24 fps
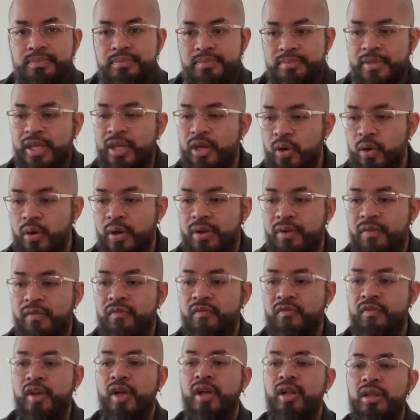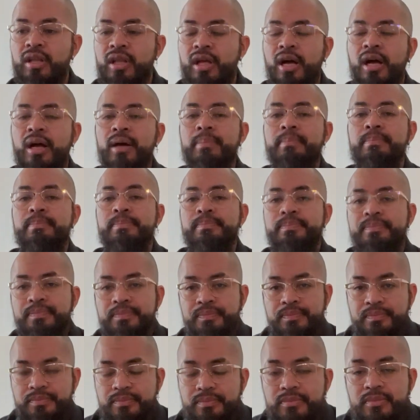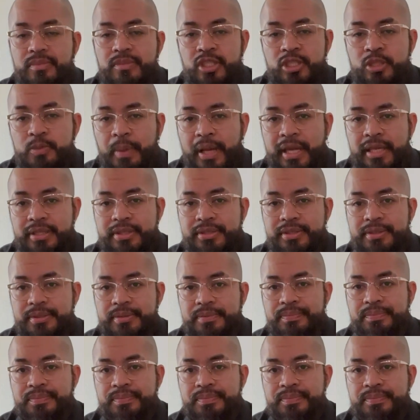It'll fill up the space.